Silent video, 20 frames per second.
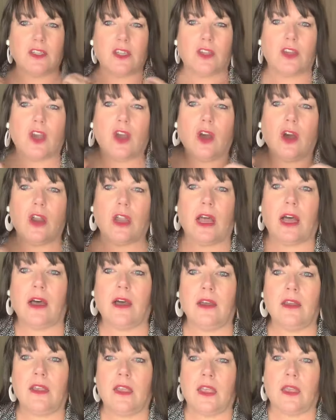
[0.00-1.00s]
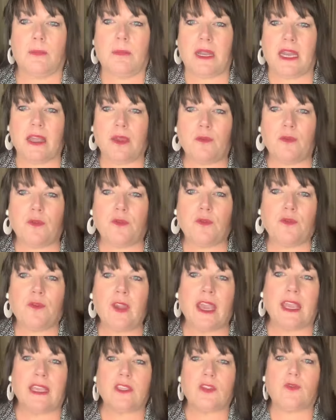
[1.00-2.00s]
collar, but it
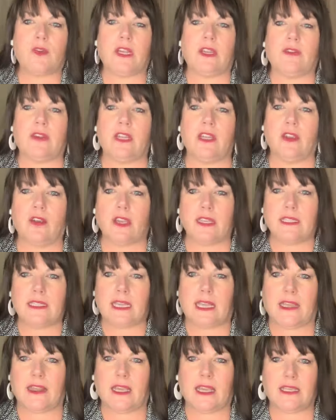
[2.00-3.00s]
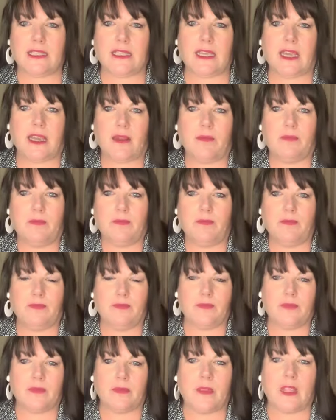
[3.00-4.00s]
fits really, really nicely. There's
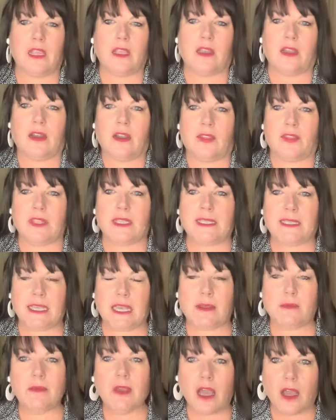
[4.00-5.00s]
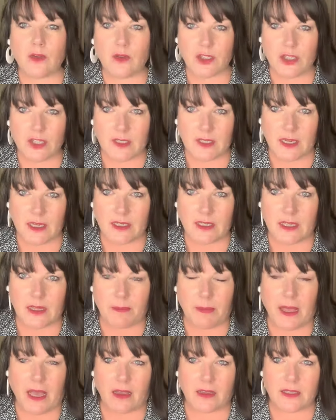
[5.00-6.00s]
like the seam goes just under the
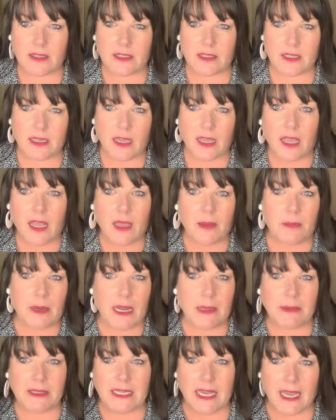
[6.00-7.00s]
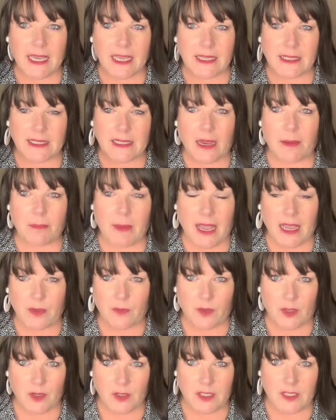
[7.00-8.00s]
bust. But let me take a step back
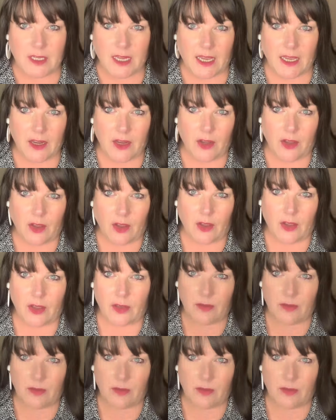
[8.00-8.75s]
for you to take a look.